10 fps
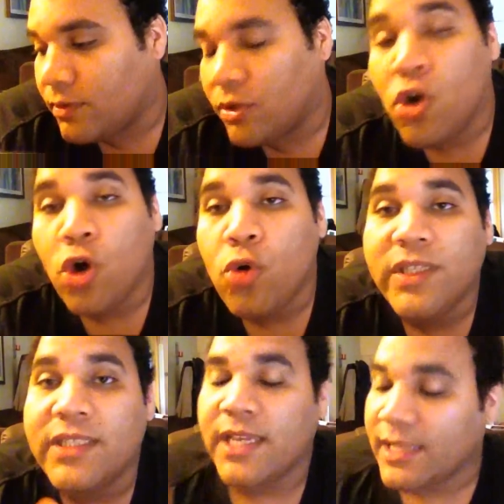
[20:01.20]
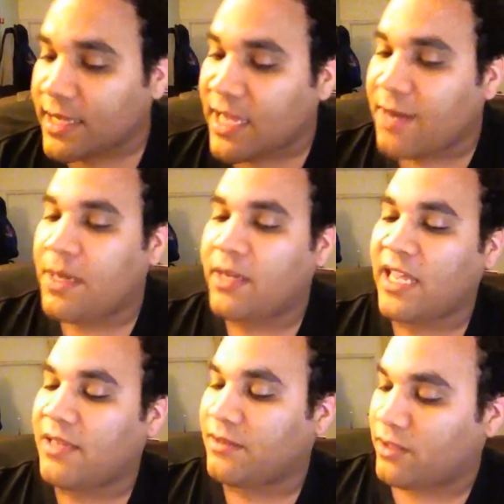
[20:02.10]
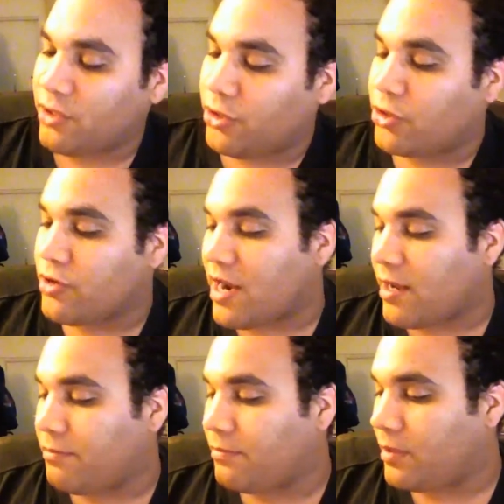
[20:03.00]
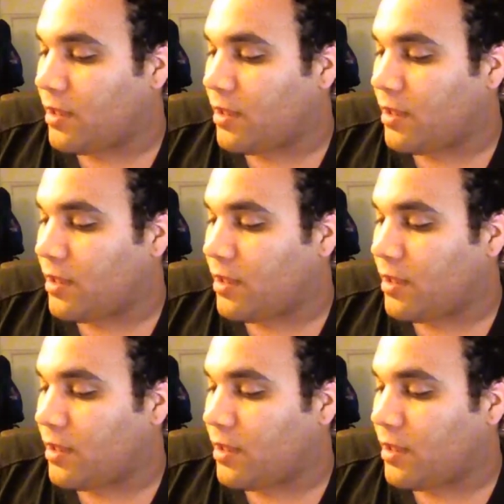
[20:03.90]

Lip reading: don't always think like that about games until you try them.